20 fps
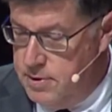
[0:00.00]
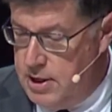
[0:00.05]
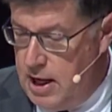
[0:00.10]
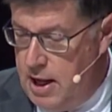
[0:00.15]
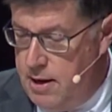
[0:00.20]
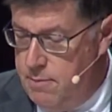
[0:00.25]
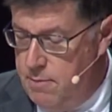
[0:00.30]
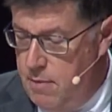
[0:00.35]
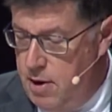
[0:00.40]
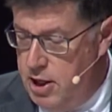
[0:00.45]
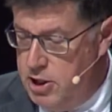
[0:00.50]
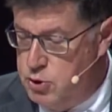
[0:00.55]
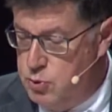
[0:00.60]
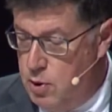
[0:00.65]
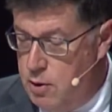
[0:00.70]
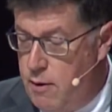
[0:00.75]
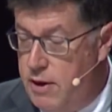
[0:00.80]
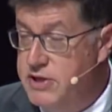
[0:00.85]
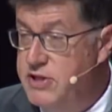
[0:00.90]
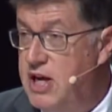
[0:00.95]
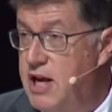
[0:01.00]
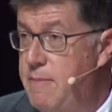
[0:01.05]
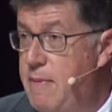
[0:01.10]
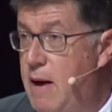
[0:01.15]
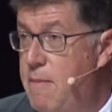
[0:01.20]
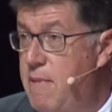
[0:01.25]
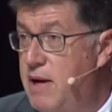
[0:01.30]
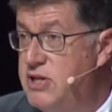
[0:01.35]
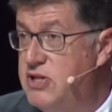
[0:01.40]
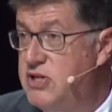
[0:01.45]
Not much. What do I say
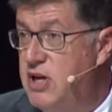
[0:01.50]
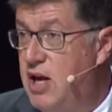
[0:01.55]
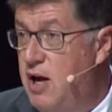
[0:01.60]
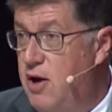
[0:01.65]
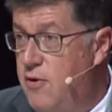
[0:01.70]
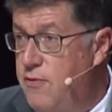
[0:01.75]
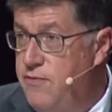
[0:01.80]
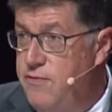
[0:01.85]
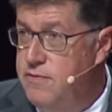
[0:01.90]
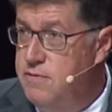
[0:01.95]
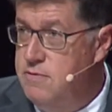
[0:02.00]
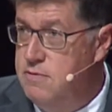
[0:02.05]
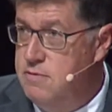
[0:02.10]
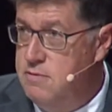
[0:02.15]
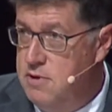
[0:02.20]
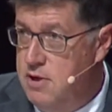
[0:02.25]
about myself?